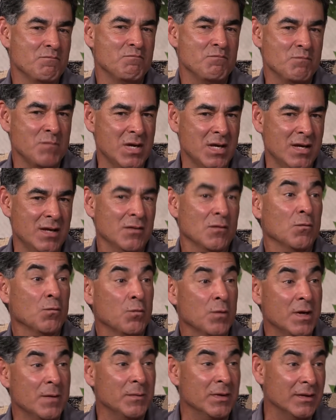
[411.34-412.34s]
men or
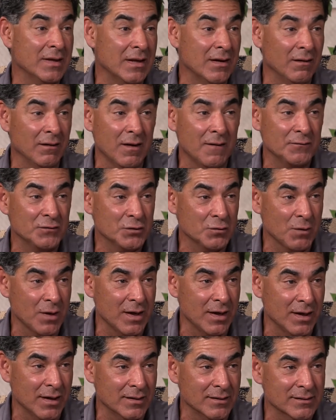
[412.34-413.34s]
women that love
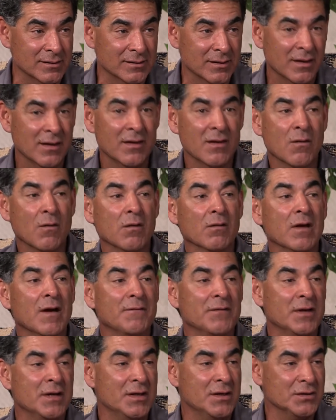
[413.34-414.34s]
trains mm -hmm. or love
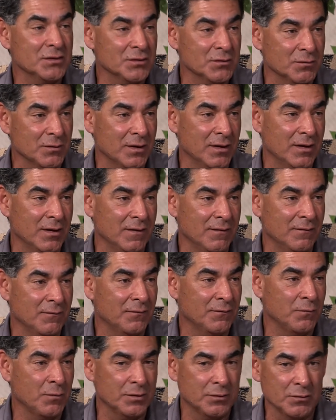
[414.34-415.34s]
the history
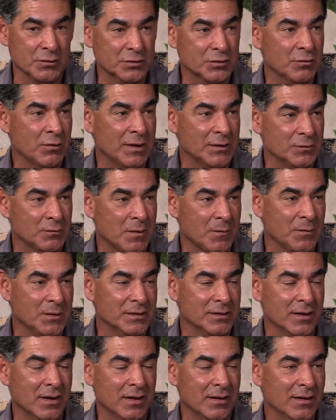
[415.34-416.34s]
of what those trains
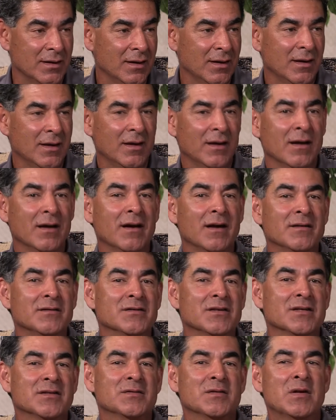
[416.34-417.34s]
represent,
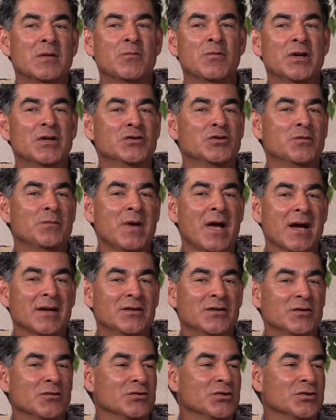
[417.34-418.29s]
just it brings you back to your